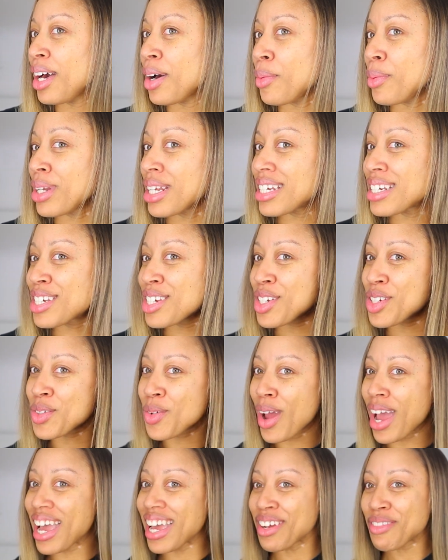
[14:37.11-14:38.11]
when it's
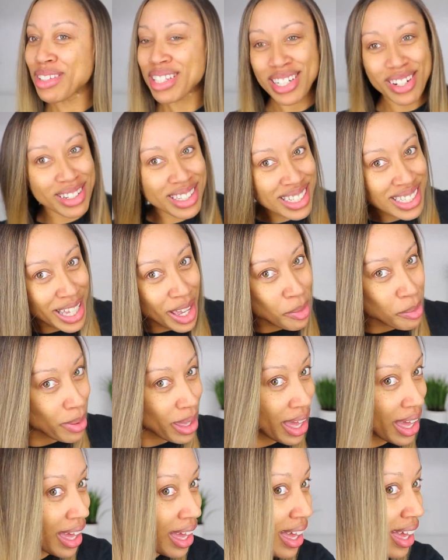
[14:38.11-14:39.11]
straight, everything don't look that
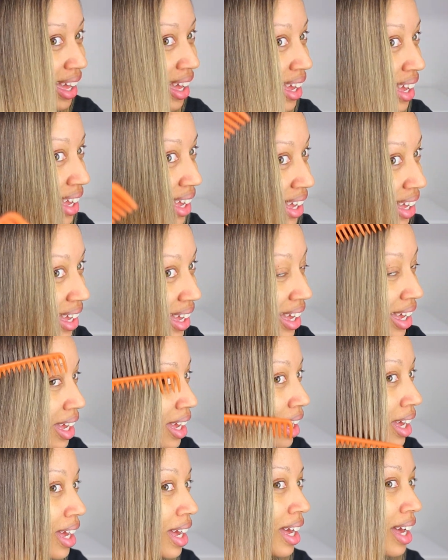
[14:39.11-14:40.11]
bad.
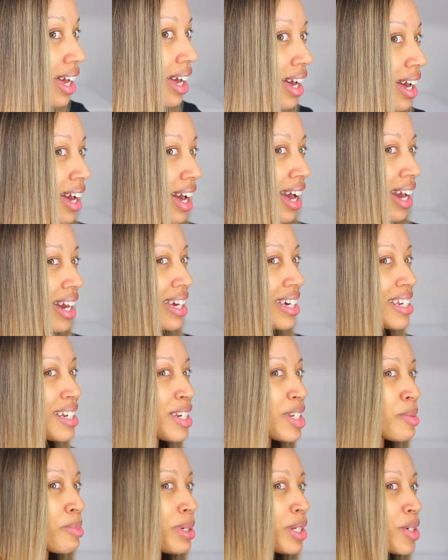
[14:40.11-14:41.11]
I could
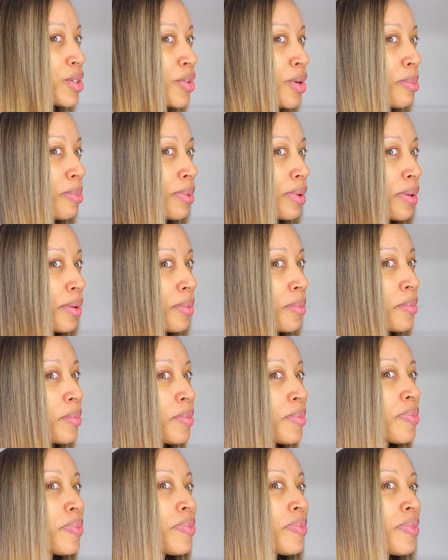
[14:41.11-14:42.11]
just be tripping.
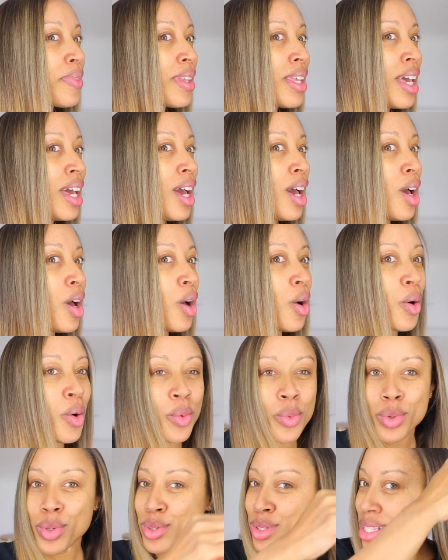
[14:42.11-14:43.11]

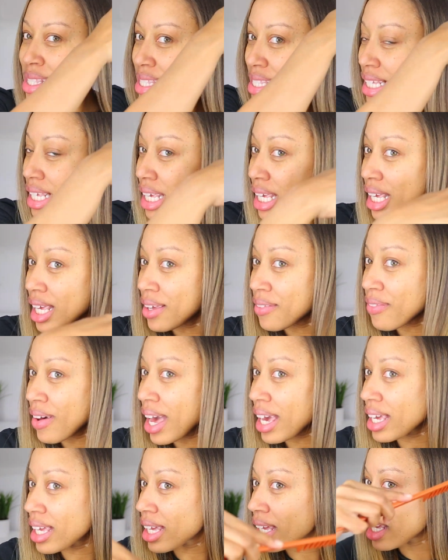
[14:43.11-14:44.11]
We'll see if
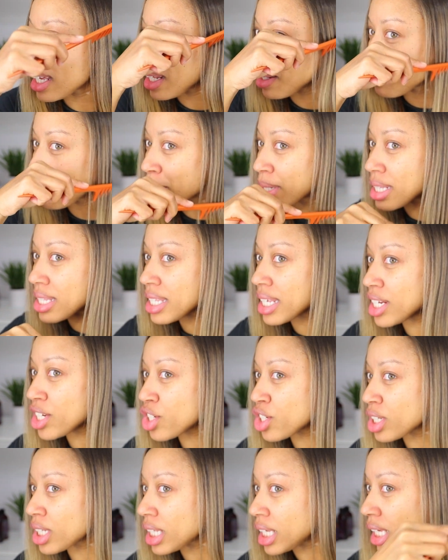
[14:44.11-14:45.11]
I can
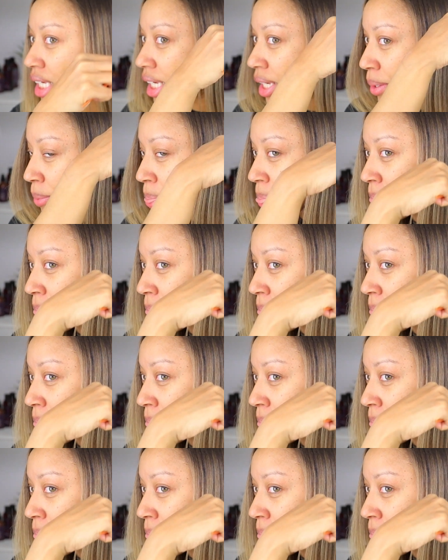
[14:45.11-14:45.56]
potentially